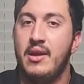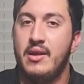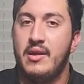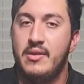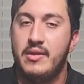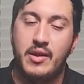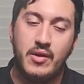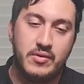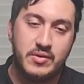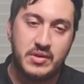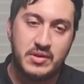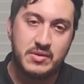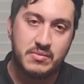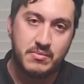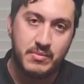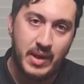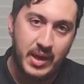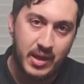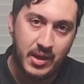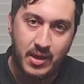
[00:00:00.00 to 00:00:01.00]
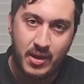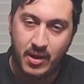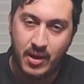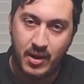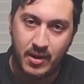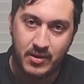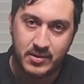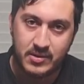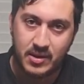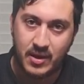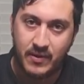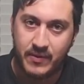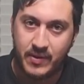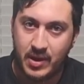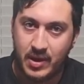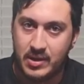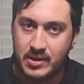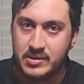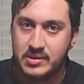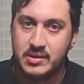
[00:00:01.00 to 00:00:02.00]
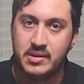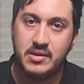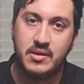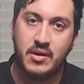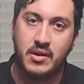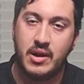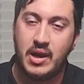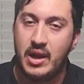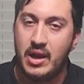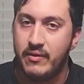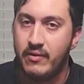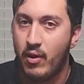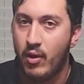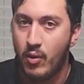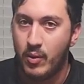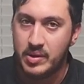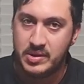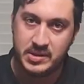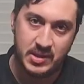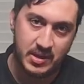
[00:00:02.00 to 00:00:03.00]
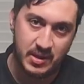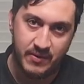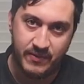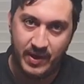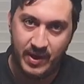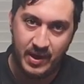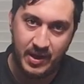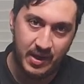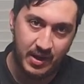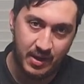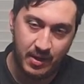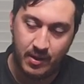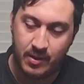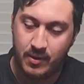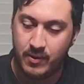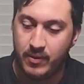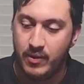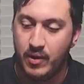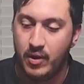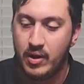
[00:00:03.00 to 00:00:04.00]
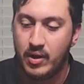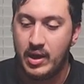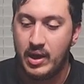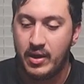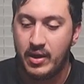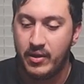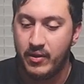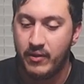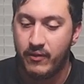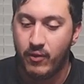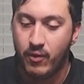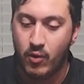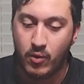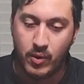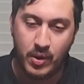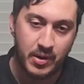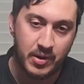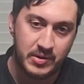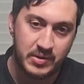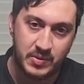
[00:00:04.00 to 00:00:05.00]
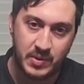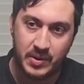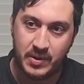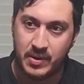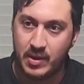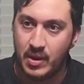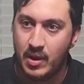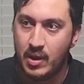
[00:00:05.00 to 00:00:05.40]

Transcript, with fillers: they don't just make airsoft guns. They're kind of always innovating. They're kind of the forerunners with